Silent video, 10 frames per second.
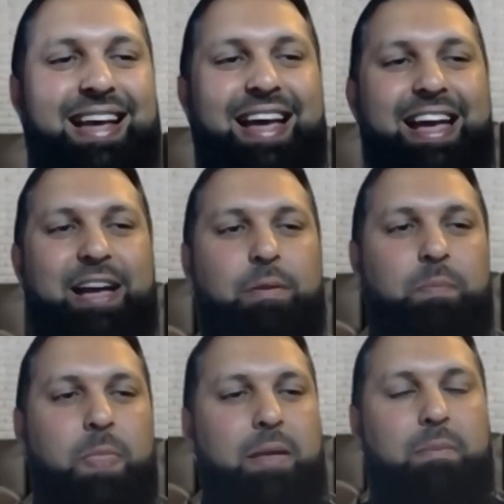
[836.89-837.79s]

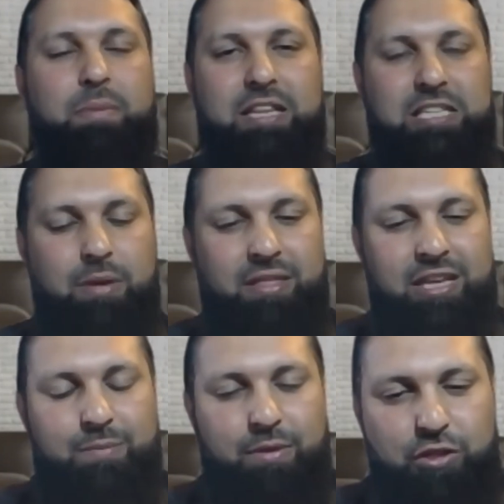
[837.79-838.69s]
But it's about
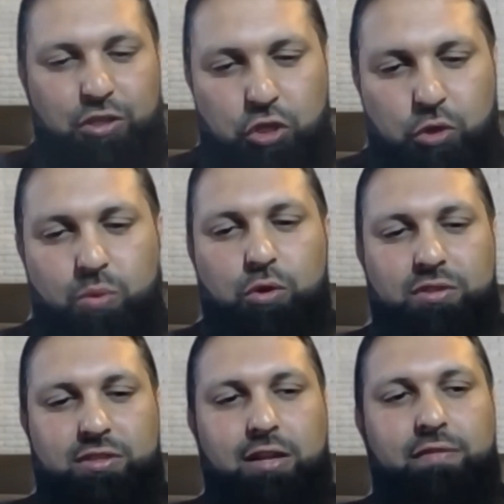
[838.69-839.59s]
thinking about you,
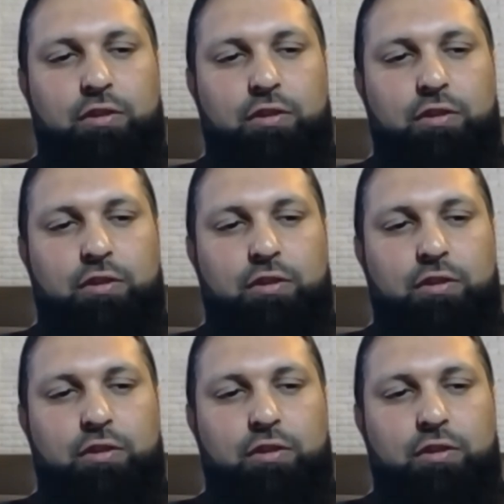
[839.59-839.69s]
yourself,